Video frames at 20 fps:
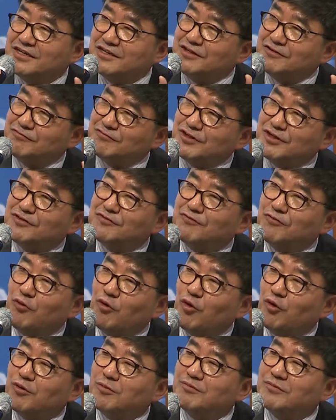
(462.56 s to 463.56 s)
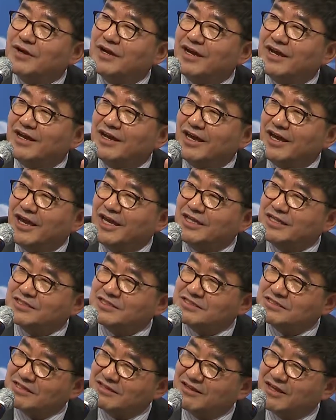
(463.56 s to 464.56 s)
if we form a
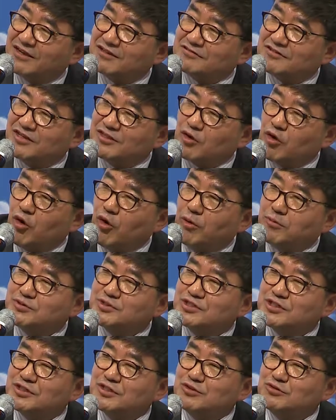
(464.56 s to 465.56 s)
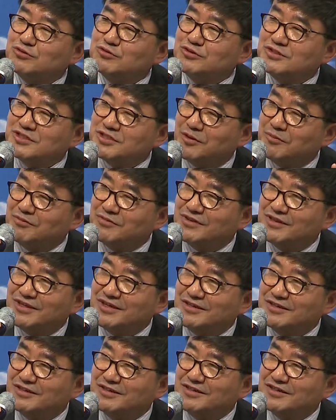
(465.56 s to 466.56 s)
select an option, do
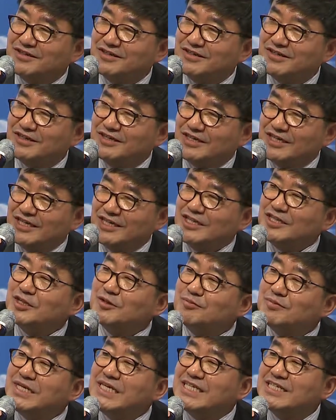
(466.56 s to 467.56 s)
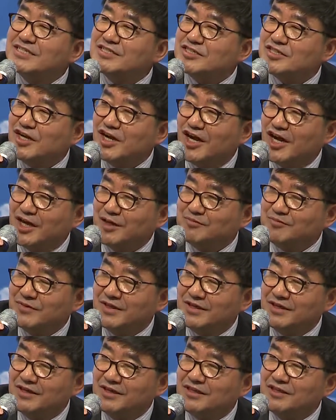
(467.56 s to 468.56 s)
something in the meantime,
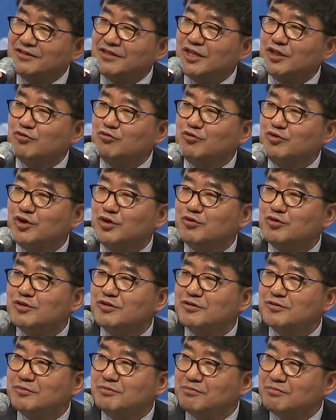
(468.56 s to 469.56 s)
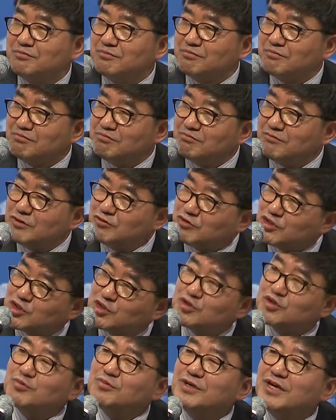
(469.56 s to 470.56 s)
then we
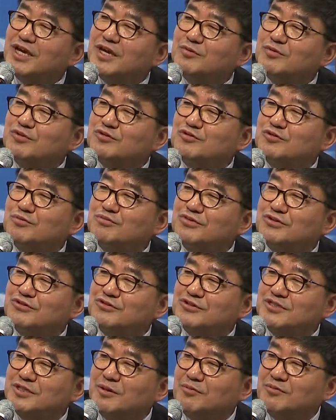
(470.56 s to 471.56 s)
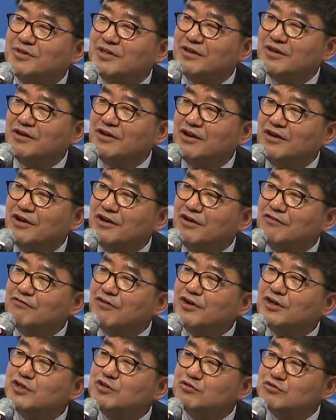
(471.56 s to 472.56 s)
should be able to produce something
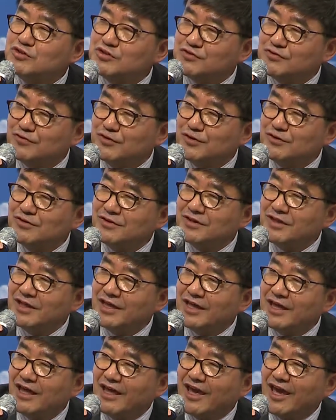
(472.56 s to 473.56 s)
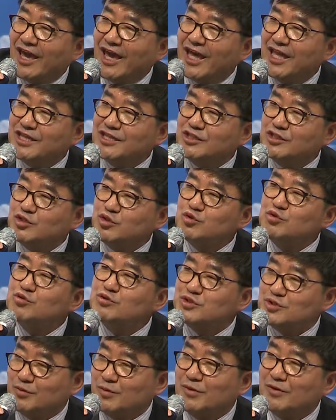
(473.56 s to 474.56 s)
very useful and
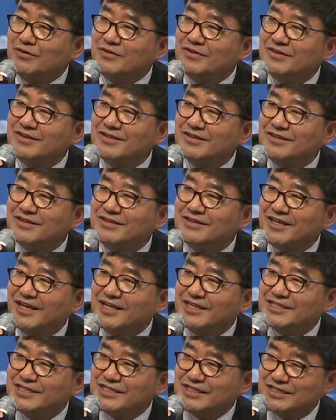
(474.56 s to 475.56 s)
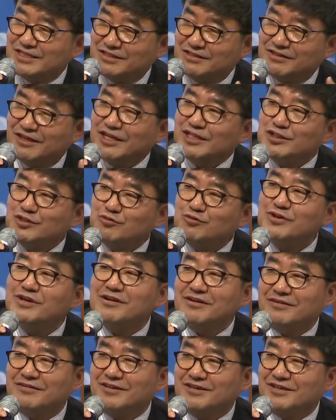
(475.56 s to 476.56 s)
usable. That's we
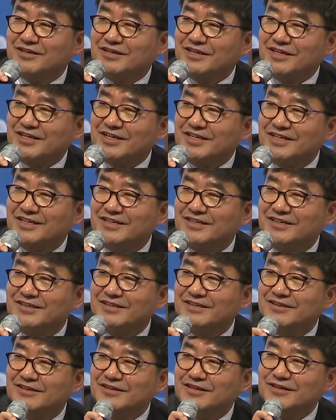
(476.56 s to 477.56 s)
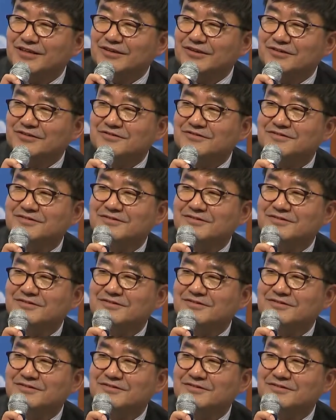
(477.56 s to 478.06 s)
are thinking. Thank you.